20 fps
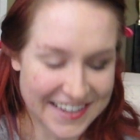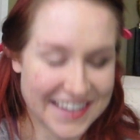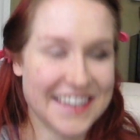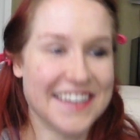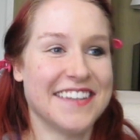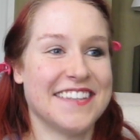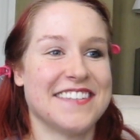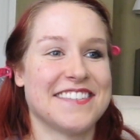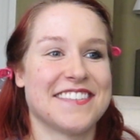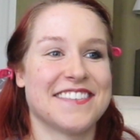
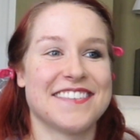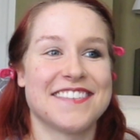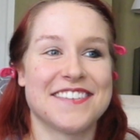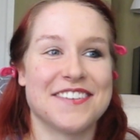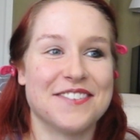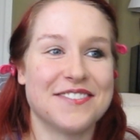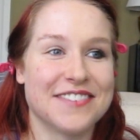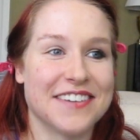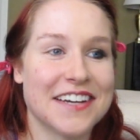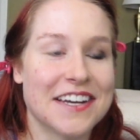This is
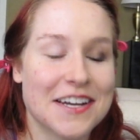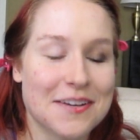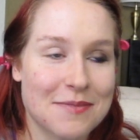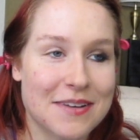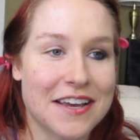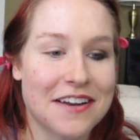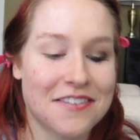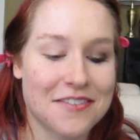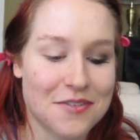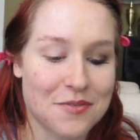so funny to me,
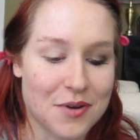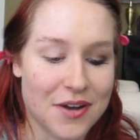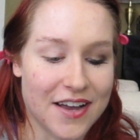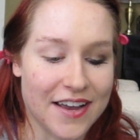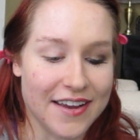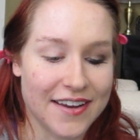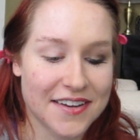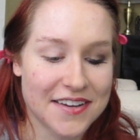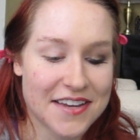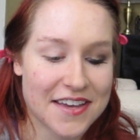I don't know
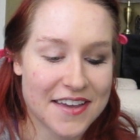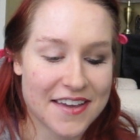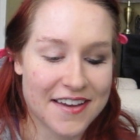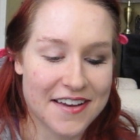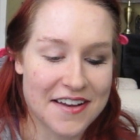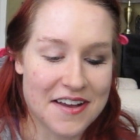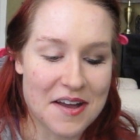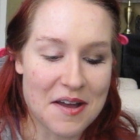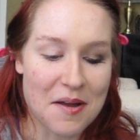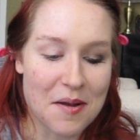why.
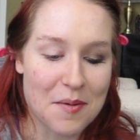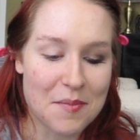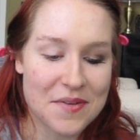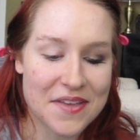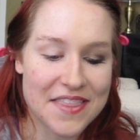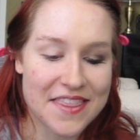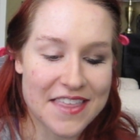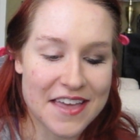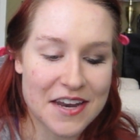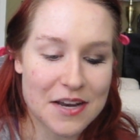
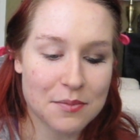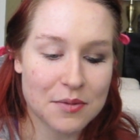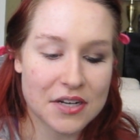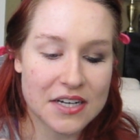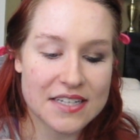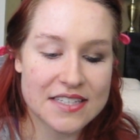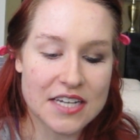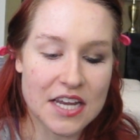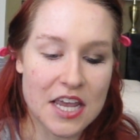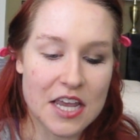And then I'm
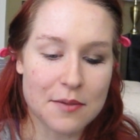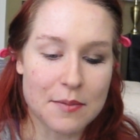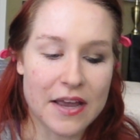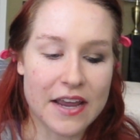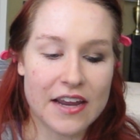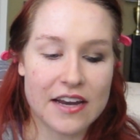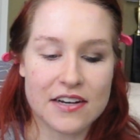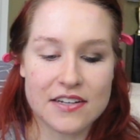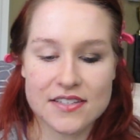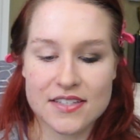gonna take my
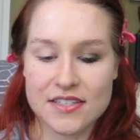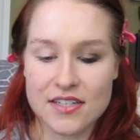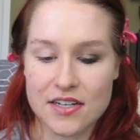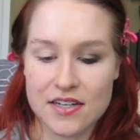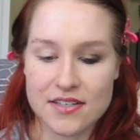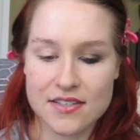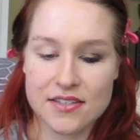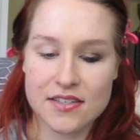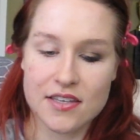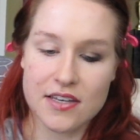
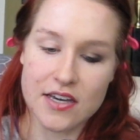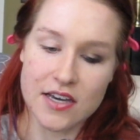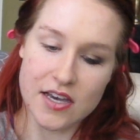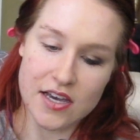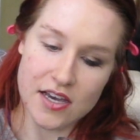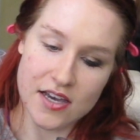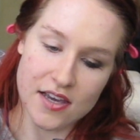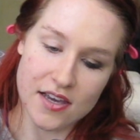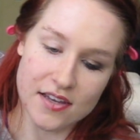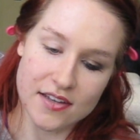
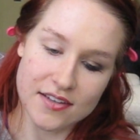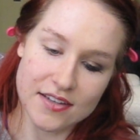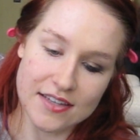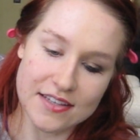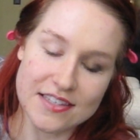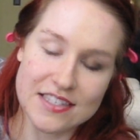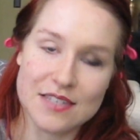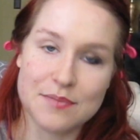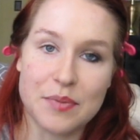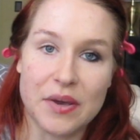Anastasia
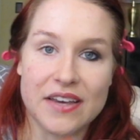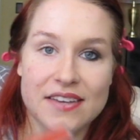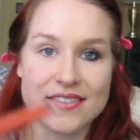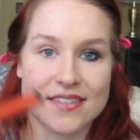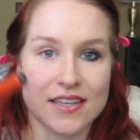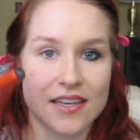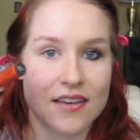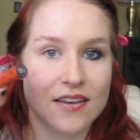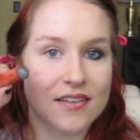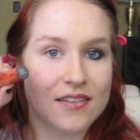in
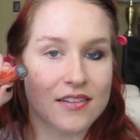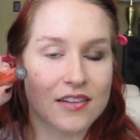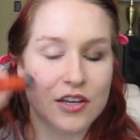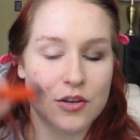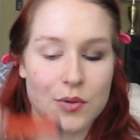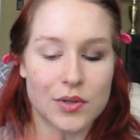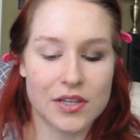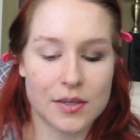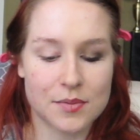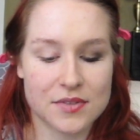Spicy
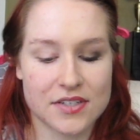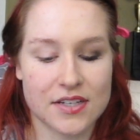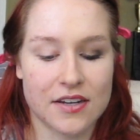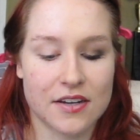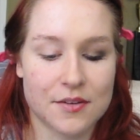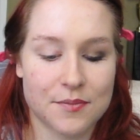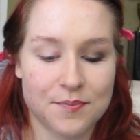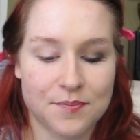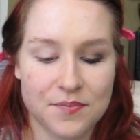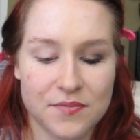liquid
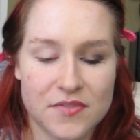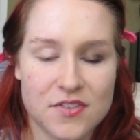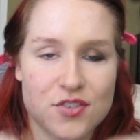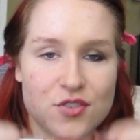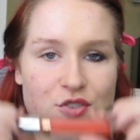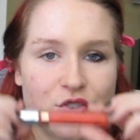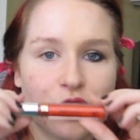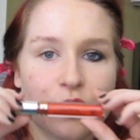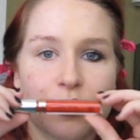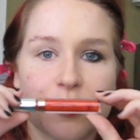lipstick.
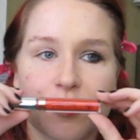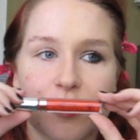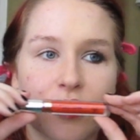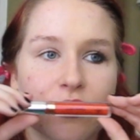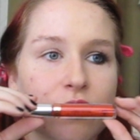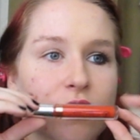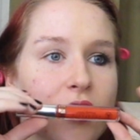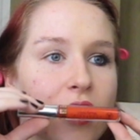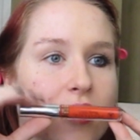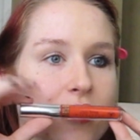Super
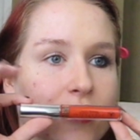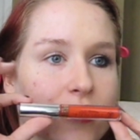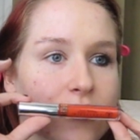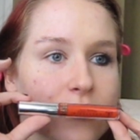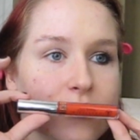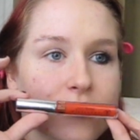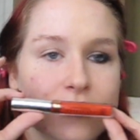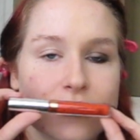beautiful color.